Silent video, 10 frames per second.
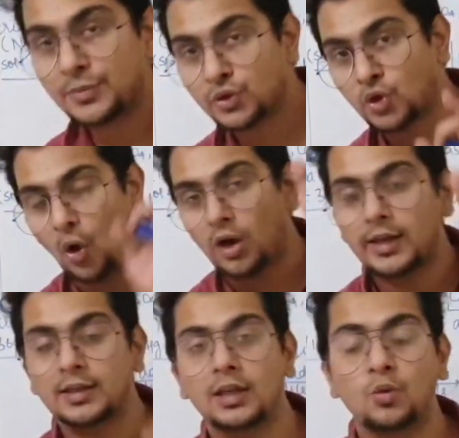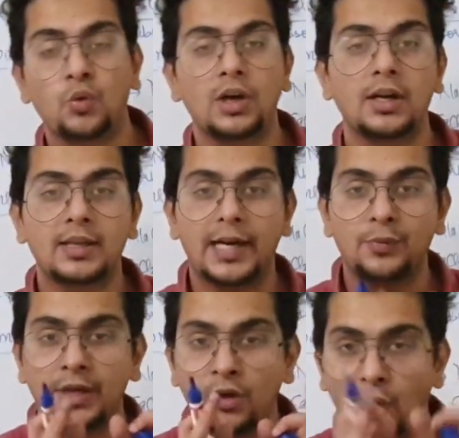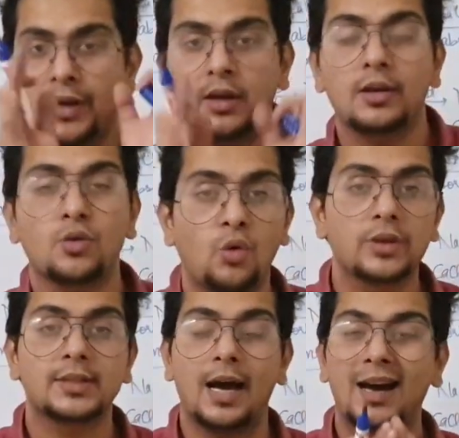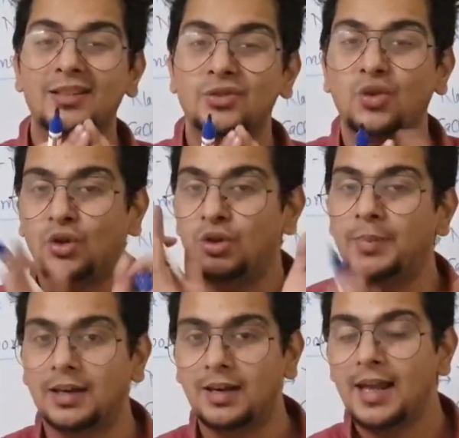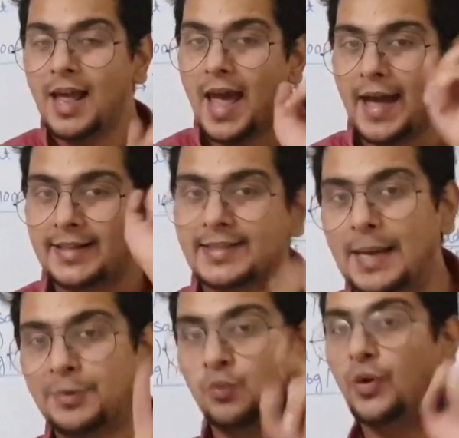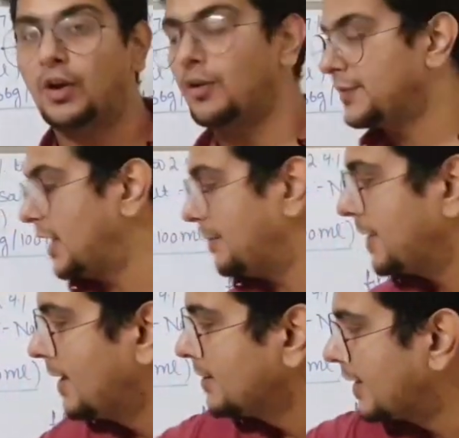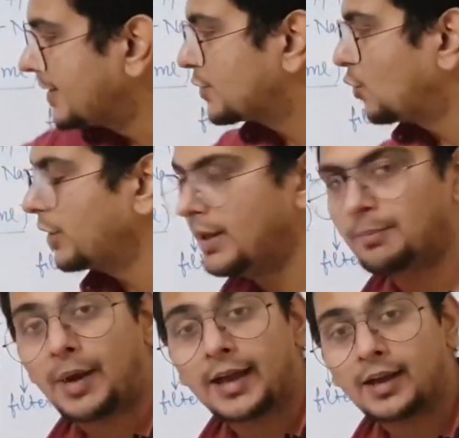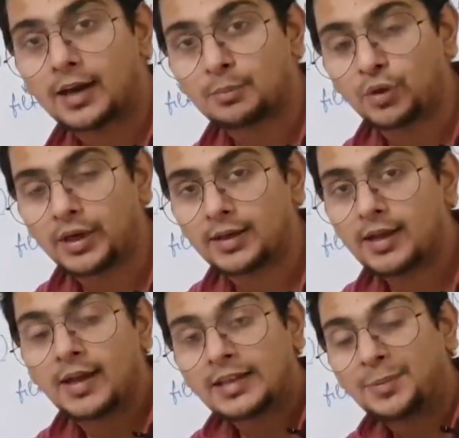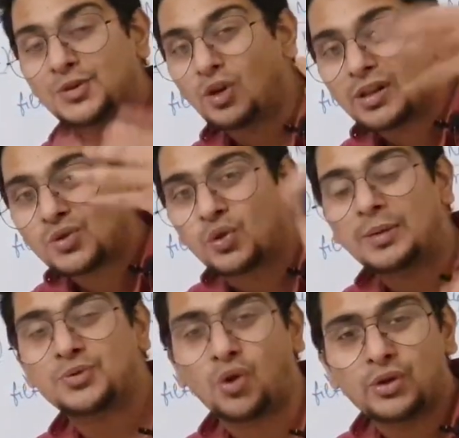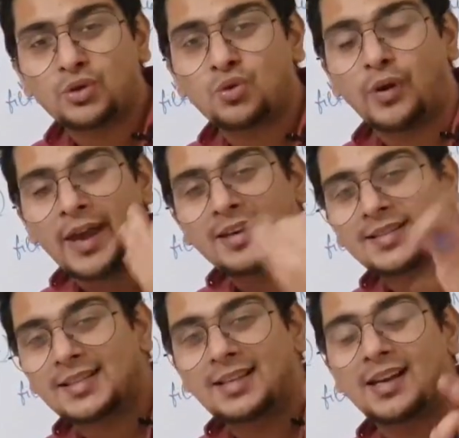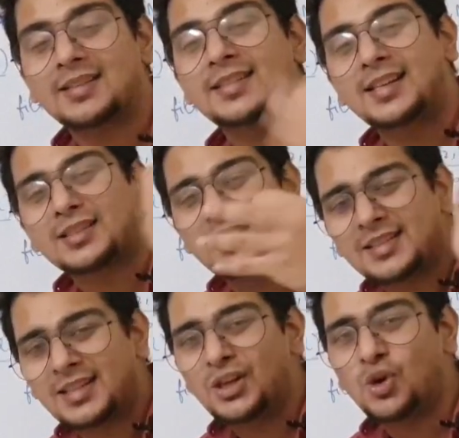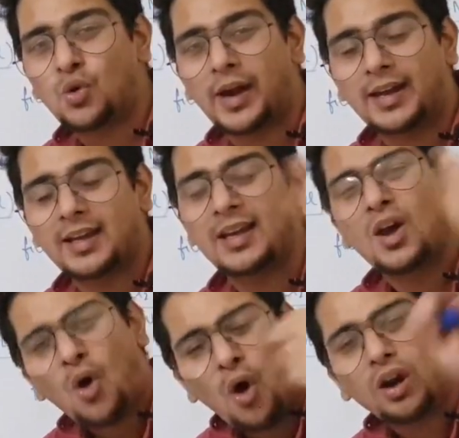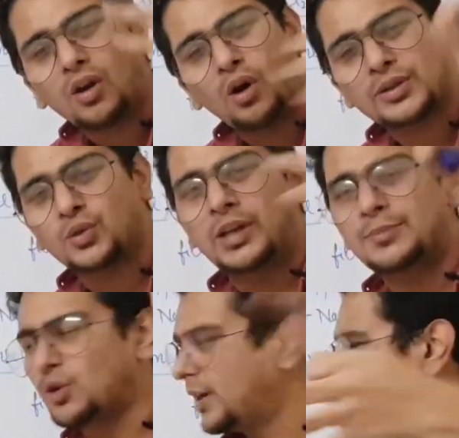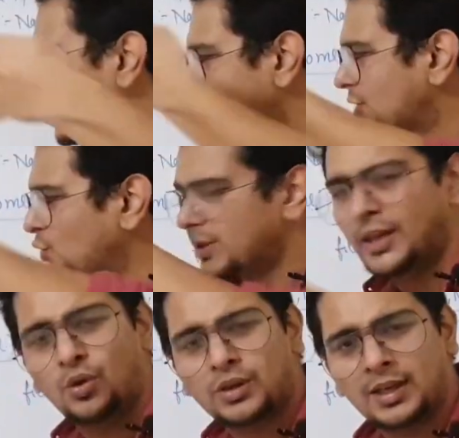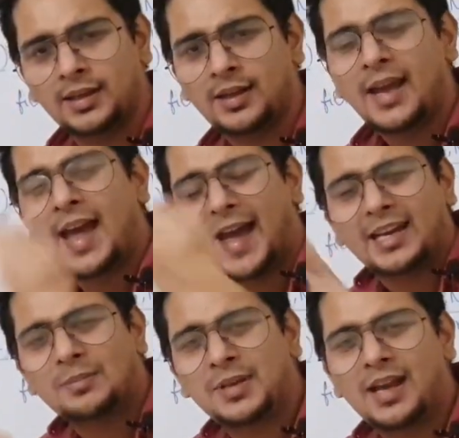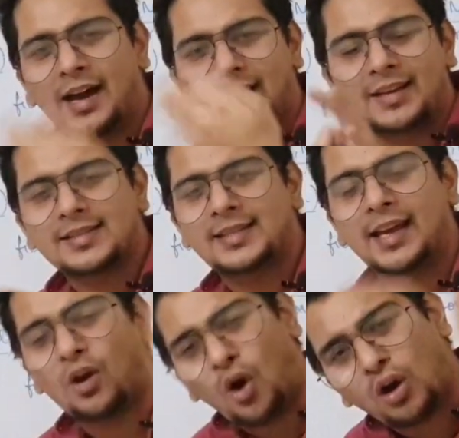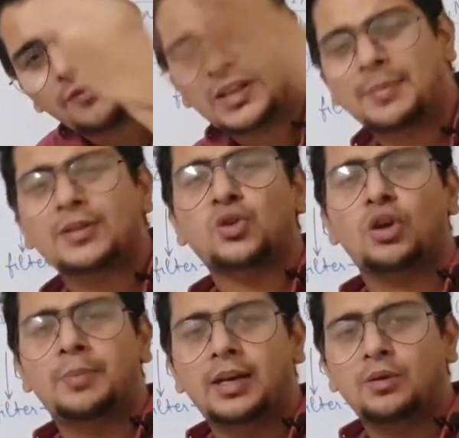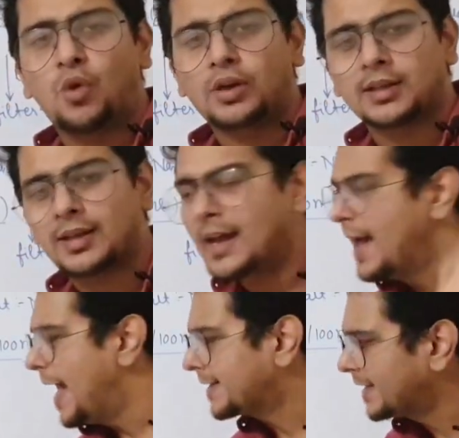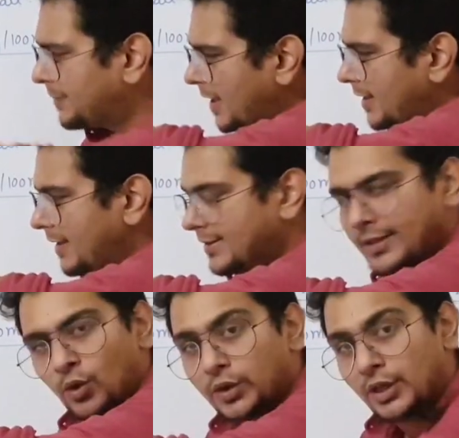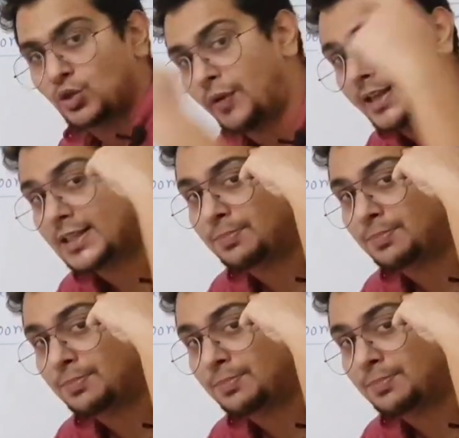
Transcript: salt in the world that we know in our course are soluble except one of them that is sodium bicarbonate. That means all the sodium salt you know NaCl, CH3CO, Na, all, all sodium salt Na2CO3, NaBr, NaCl, all of them are soluble in water except NaSCO3. So very